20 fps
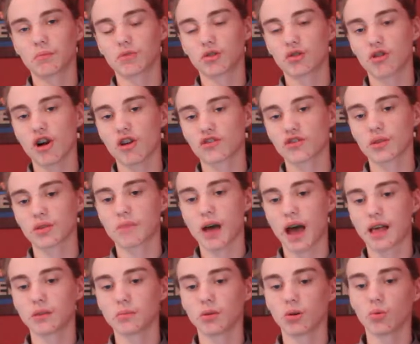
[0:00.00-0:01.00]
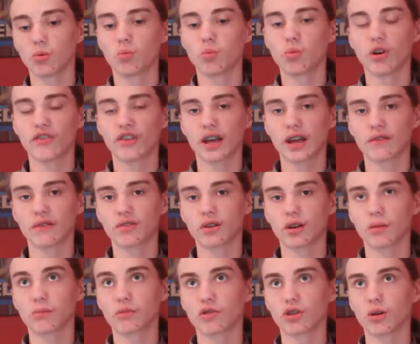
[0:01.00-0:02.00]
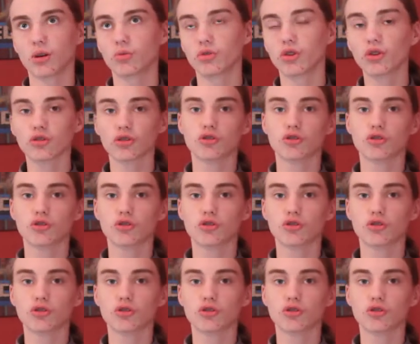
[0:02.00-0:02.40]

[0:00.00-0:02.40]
cross-compatible with HitFilm.